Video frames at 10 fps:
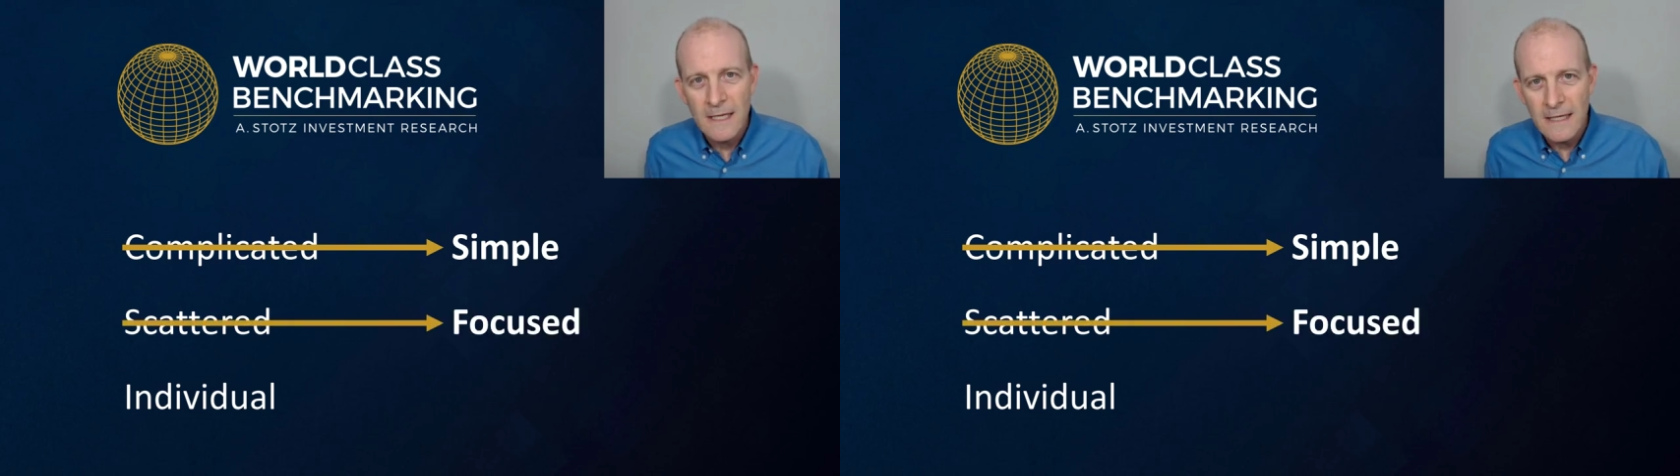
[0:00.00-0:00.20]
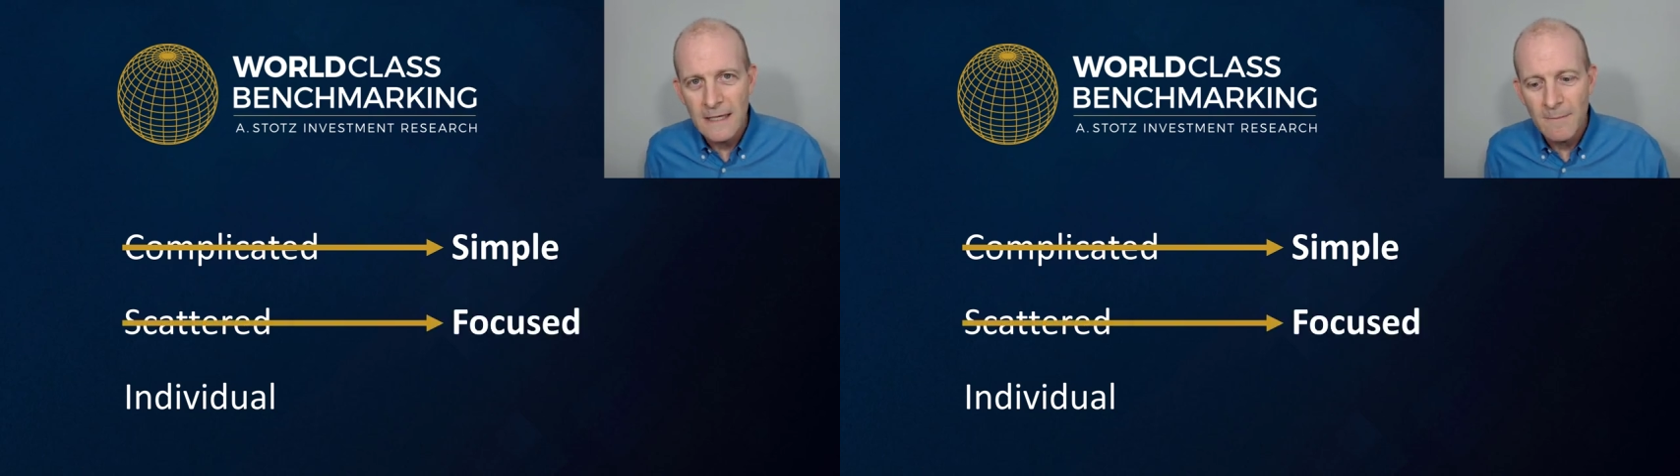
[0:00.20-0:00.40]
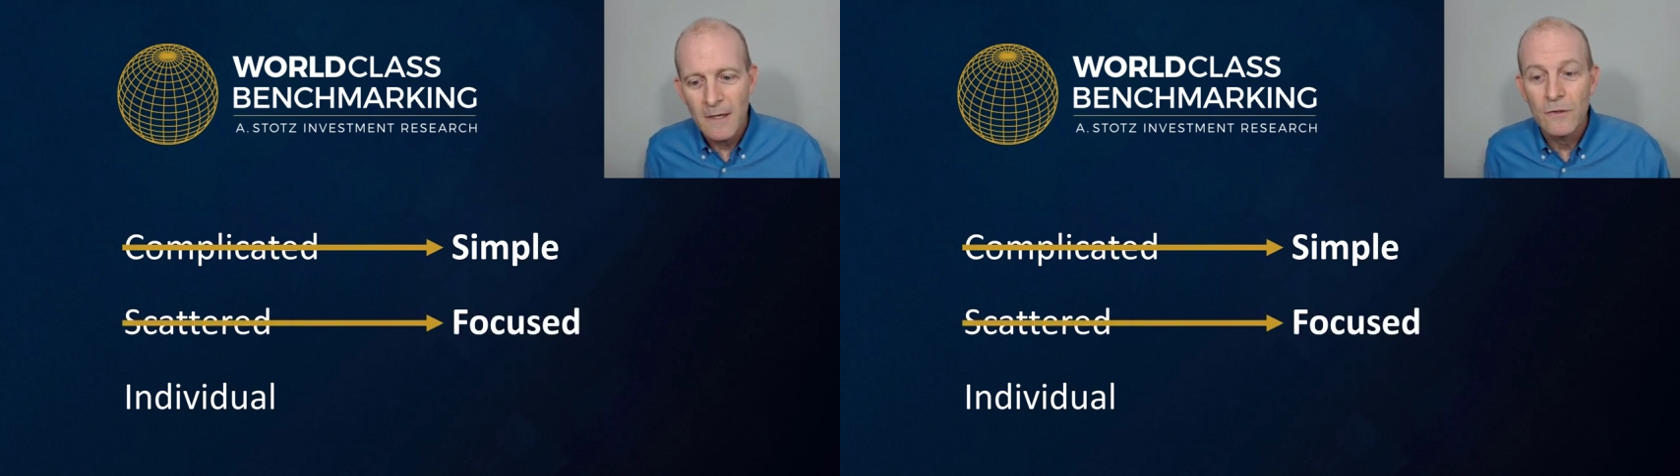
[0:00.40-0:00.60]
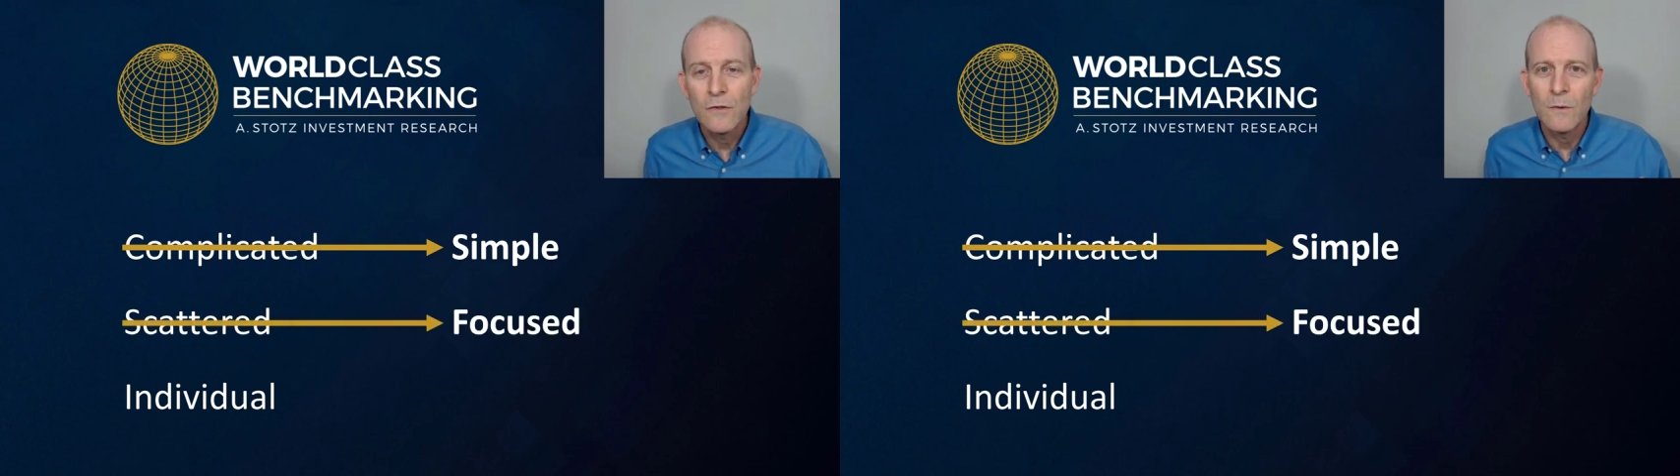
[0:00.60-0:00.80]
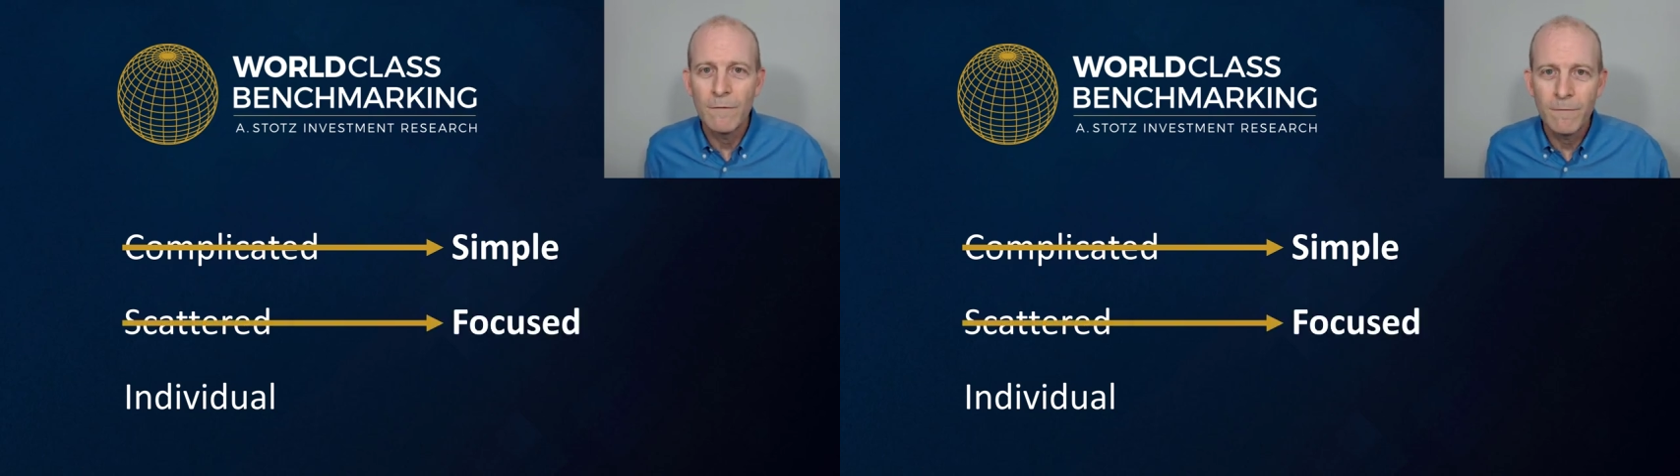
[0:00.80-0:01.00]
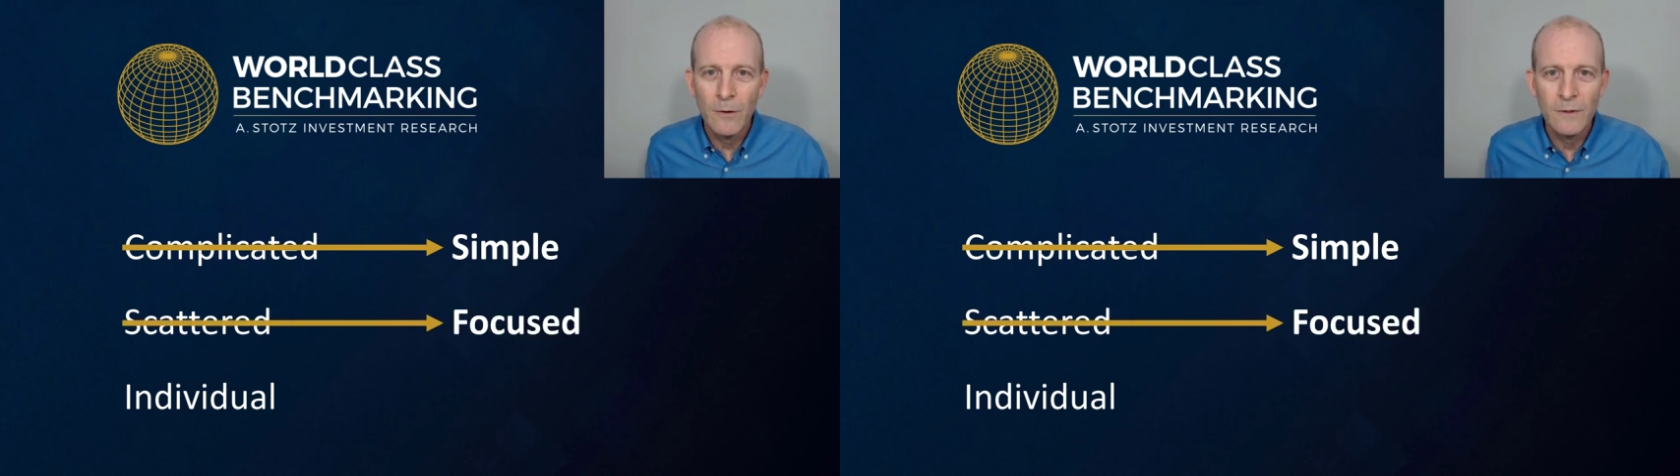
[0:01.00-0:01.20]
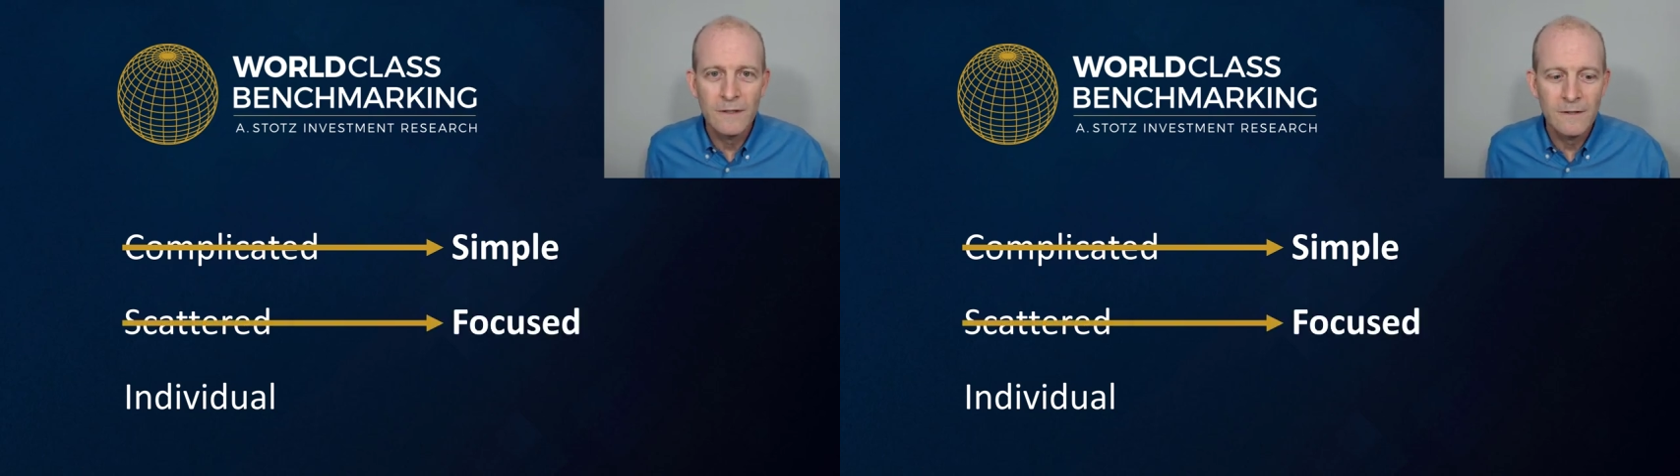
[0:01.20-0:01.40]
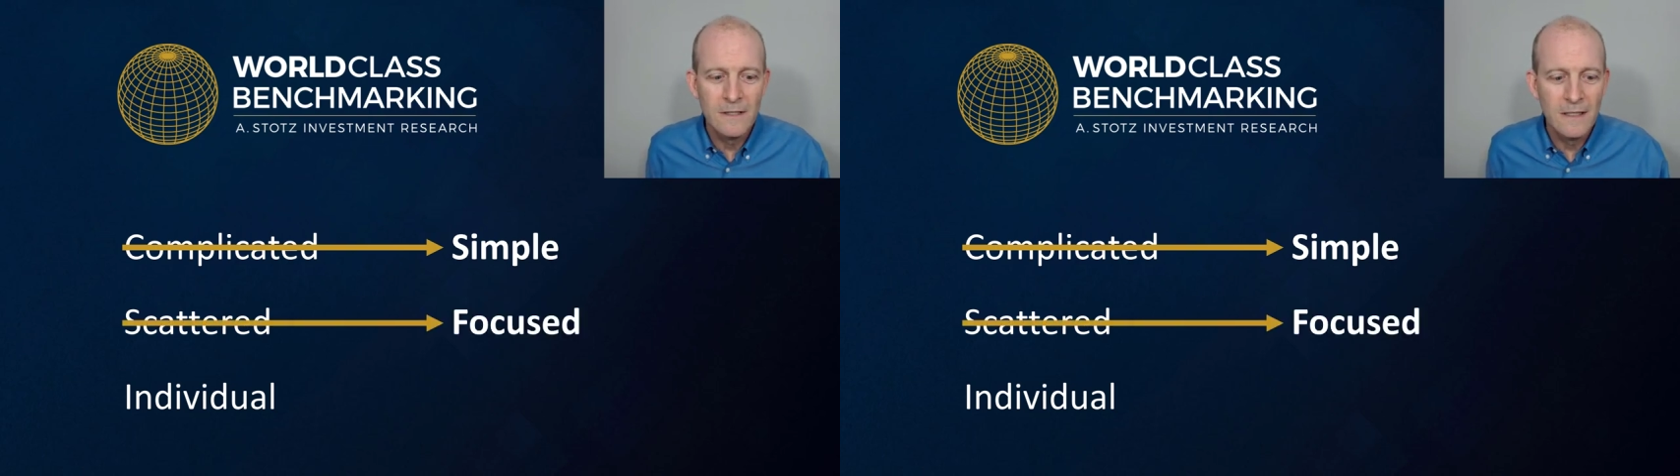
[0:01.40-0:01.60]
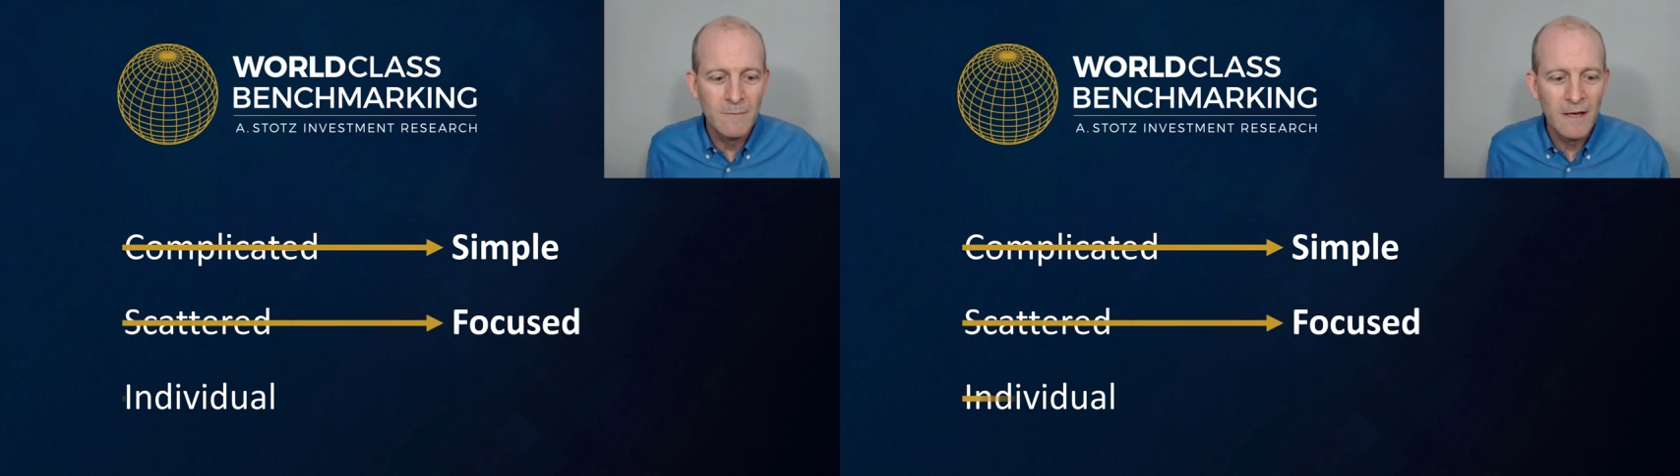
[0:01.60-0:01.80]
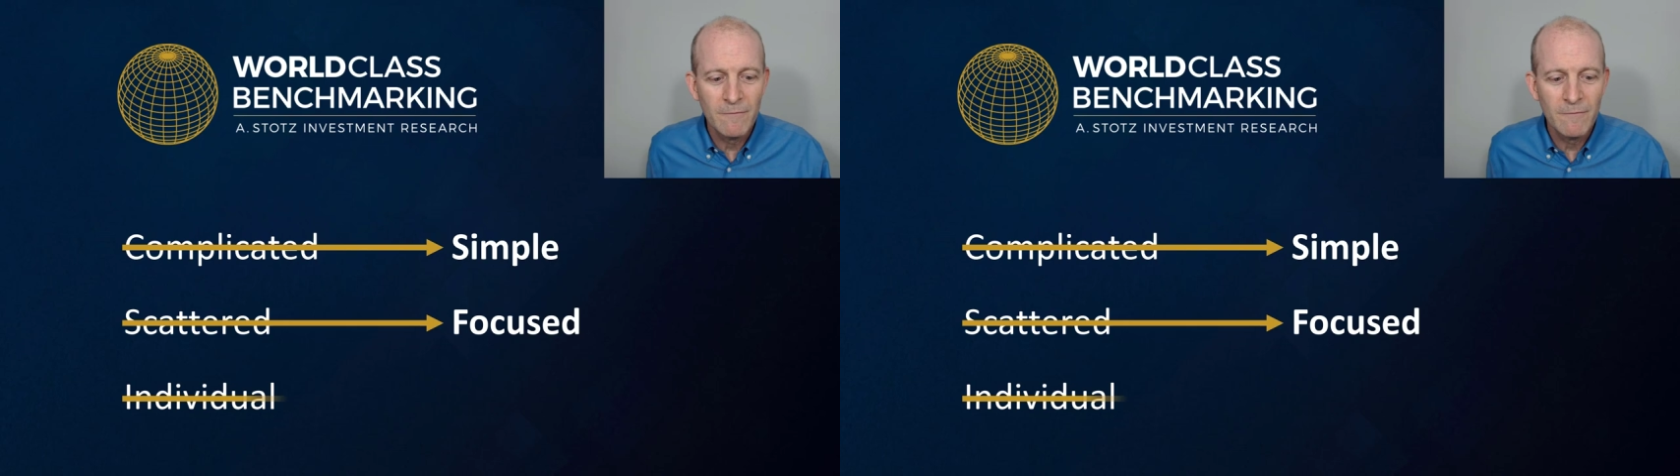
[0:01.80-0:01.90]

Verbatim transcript: team to a focused team,